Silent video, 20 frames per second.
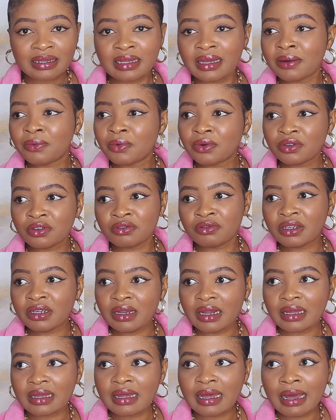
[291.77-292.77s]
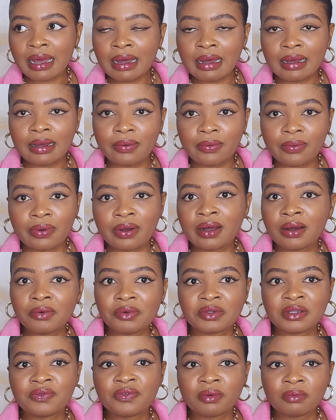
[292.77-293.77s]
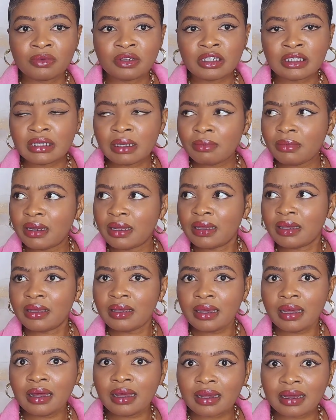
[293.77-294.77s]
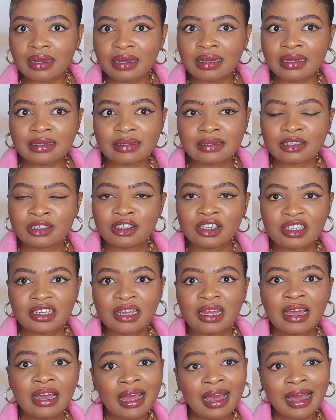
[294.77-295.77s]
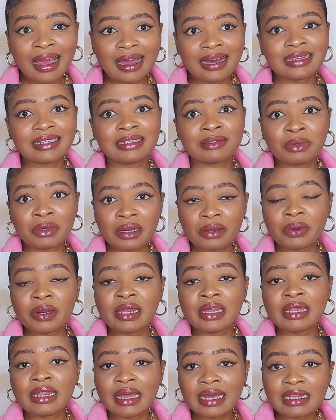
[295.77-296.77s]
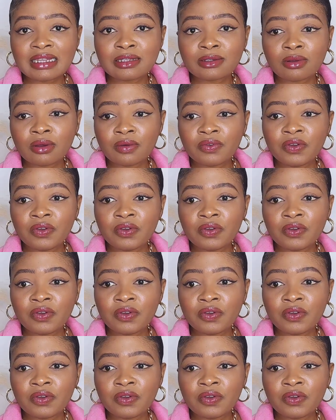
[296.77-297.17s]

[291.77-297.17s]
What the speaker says: They are wondering like, how is it from Shein? I'm like, yeah, guys, Shein has really nice stuff.